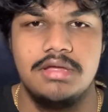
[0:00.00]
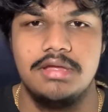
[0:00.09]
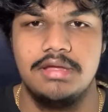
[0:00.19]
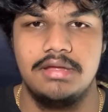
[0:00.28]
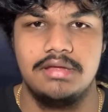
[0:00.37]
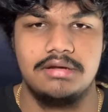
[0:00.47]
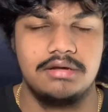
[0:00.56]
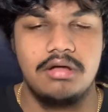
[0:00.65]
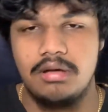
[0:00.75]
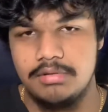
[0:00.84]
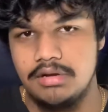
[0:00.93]
And
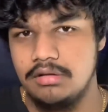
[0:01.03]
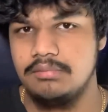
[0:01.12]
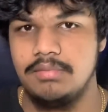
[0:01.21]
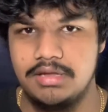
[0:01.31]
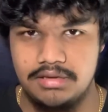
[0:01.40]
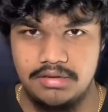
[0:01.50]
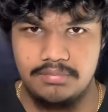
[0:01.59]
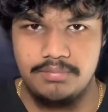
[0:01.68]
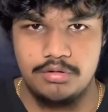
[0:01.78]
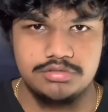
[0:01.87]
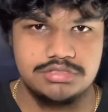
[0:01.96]
comment on my
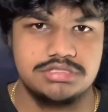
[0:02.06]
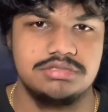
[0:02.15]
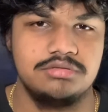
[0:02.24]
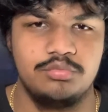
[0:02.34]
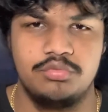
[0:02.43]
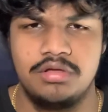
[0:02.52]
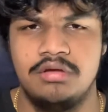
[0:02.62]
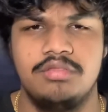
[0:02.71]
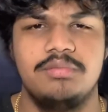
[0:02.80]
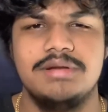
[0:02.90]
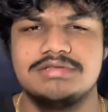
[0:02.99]
posts.
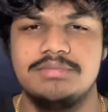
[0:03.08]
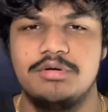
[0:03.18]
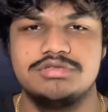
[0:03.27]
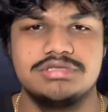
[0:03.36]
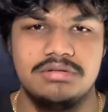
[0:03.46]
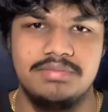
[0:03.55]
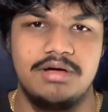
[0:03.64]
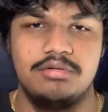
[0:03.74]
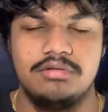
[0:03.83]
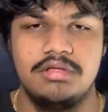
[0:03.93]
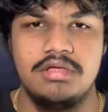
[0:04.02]
They're basically posts about
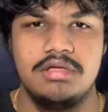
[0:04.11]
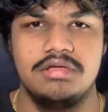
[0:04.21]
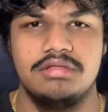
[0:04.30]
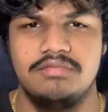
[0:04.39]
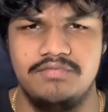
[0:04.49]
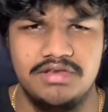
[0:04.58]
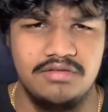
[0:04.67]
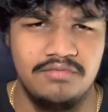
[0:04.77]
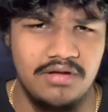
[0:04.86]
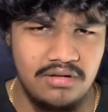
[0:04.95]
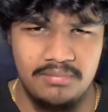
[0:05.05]
these
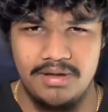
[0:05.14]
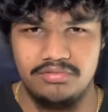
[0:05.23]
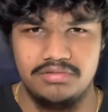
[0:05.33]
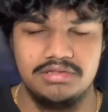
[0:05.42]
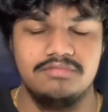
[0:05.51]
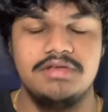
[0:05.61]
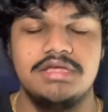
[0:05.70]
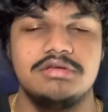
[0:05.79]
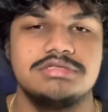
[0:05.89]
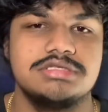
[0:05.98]
videos.